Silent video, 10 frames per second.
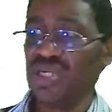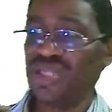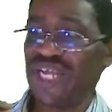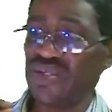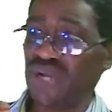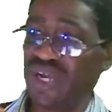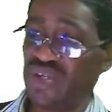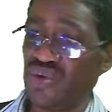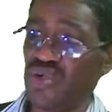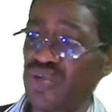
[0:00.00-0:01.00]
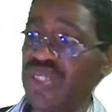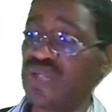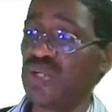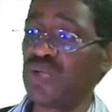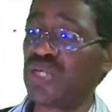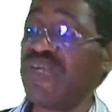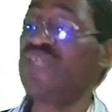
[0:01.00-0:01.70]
That's why I told you this one was a bit